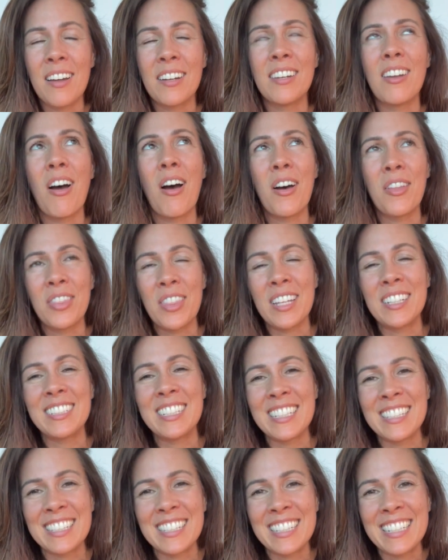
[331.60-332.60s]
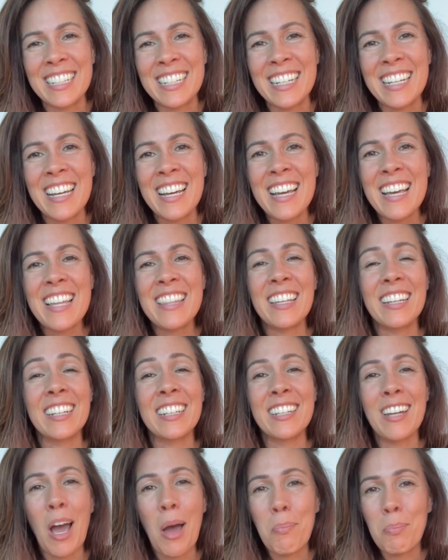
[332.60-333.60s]
authenticity that
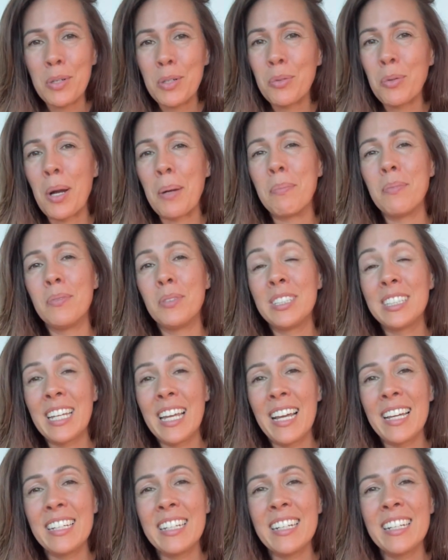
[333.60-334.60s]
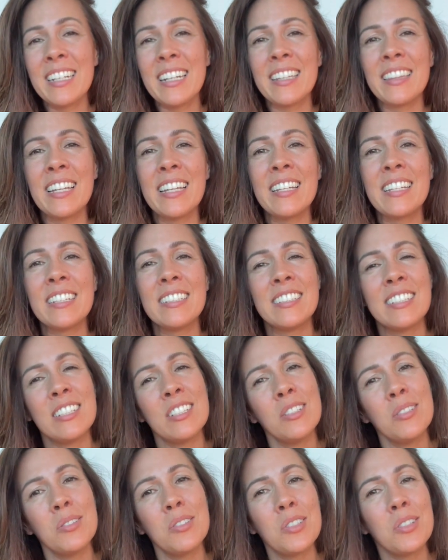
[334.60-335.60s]
cannot be replicated, and they
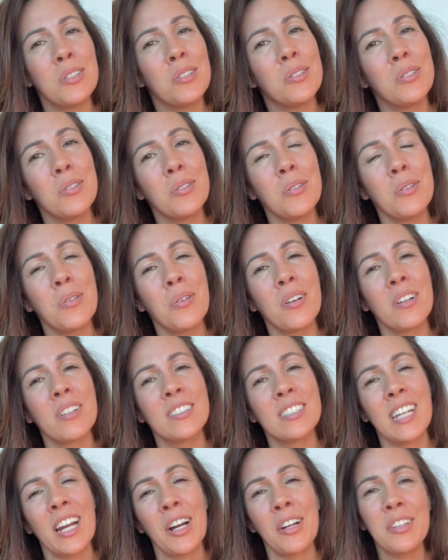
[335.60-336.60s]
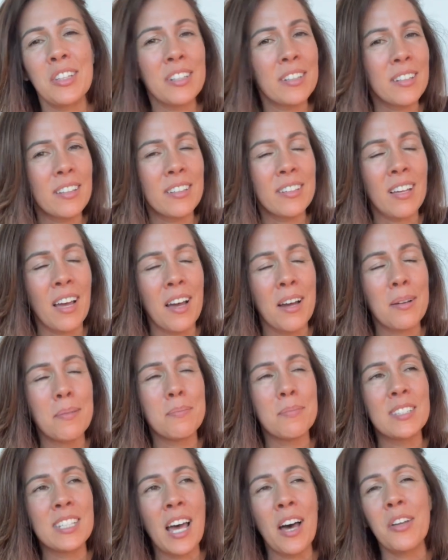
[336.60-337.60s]
continue to
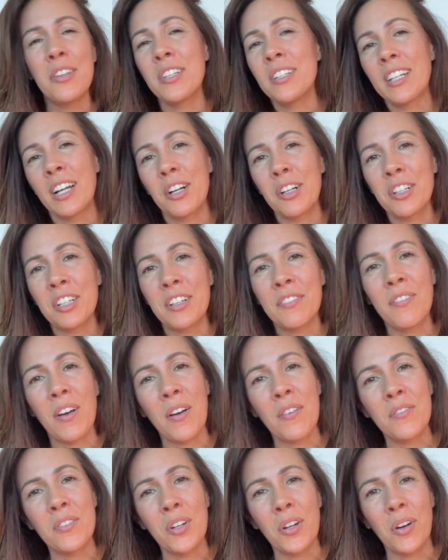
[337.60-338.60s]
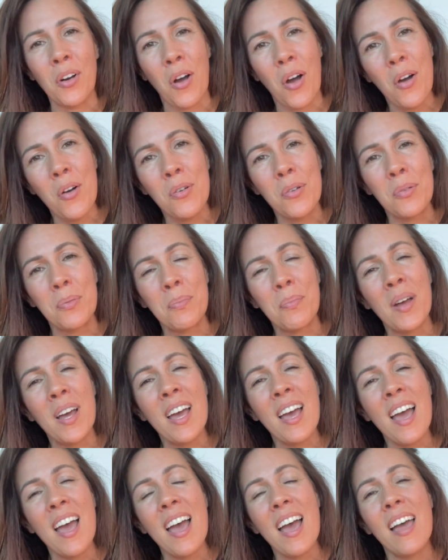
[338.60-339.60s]
tell the narrative of your home.
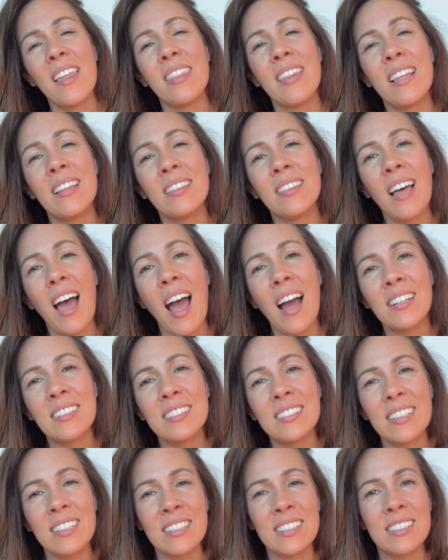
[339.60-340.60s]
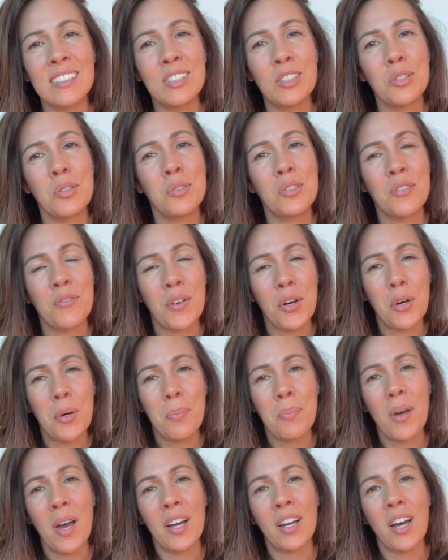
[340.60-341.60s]
And then last is to
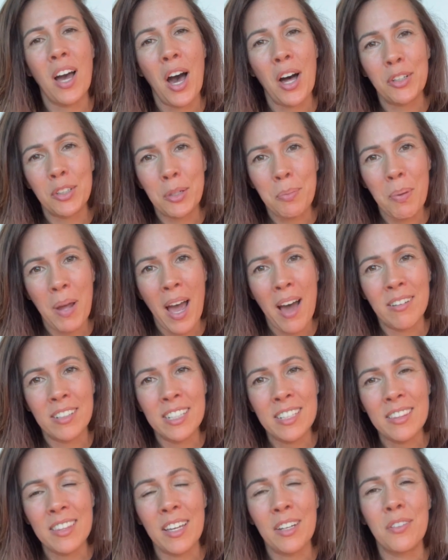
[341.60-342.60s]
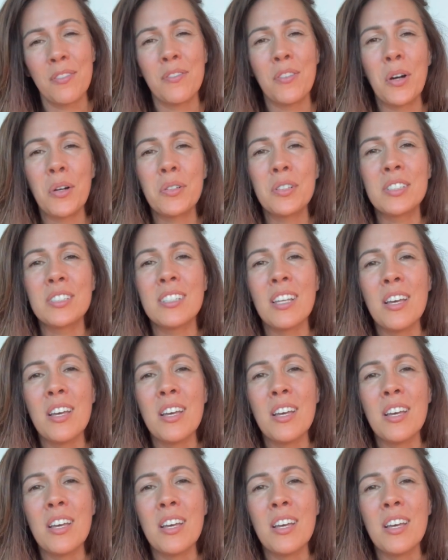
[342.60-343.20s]
develop a color palette that evokes